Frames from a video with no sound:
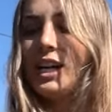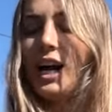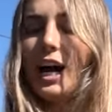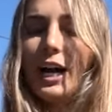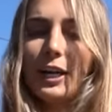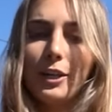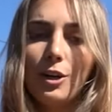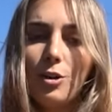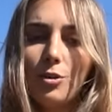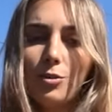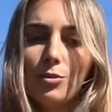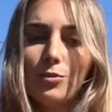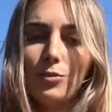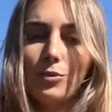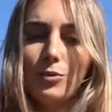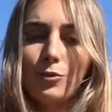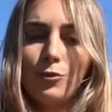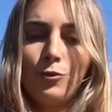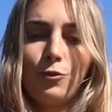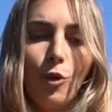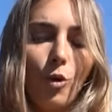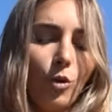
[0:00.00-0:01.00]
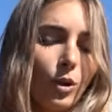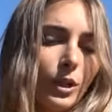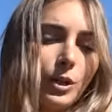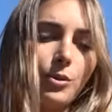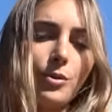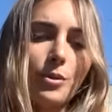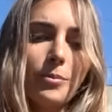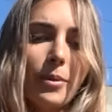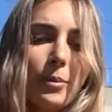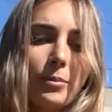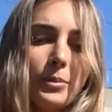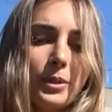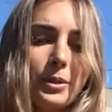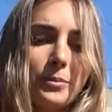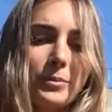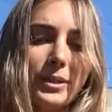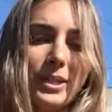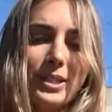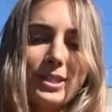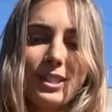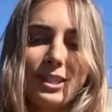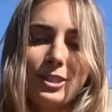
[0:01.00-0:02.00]
I don't fully remember
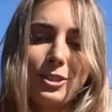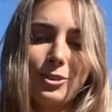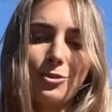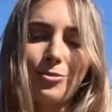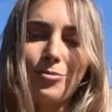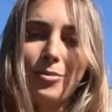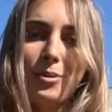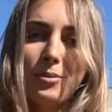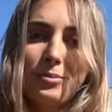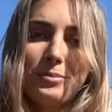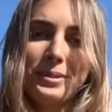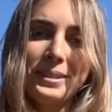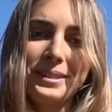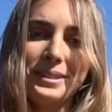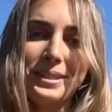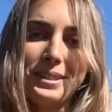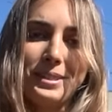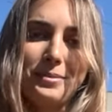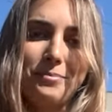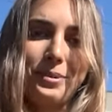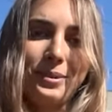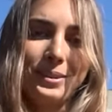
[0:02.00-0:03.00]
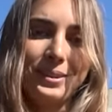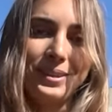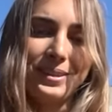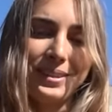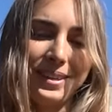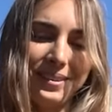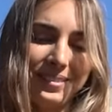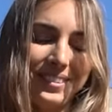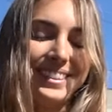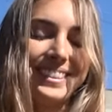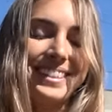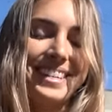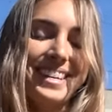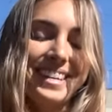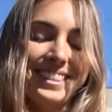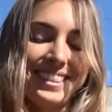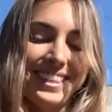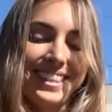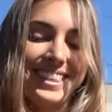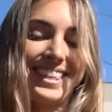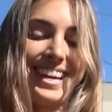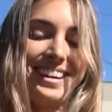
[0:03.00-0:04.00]
because I just remember being disappointed that we didn't
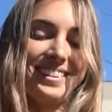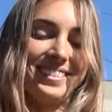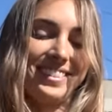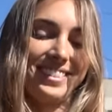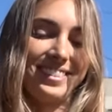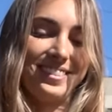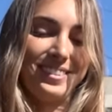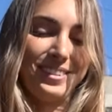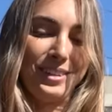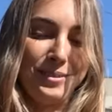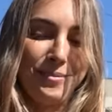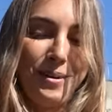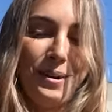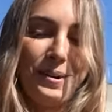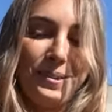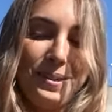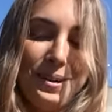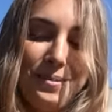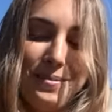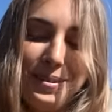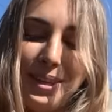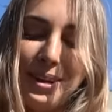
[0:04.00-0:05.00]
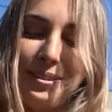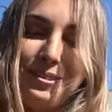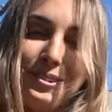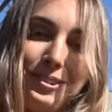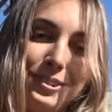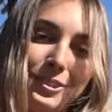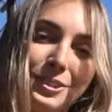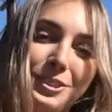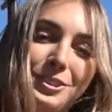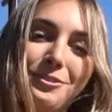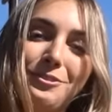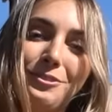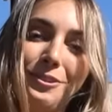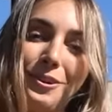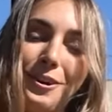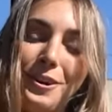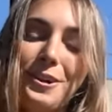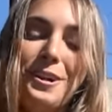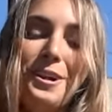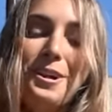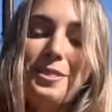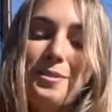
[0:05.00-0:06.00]
hit the 1,000 horsepower number that we were shooting
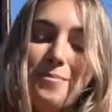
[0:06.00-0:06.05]
for.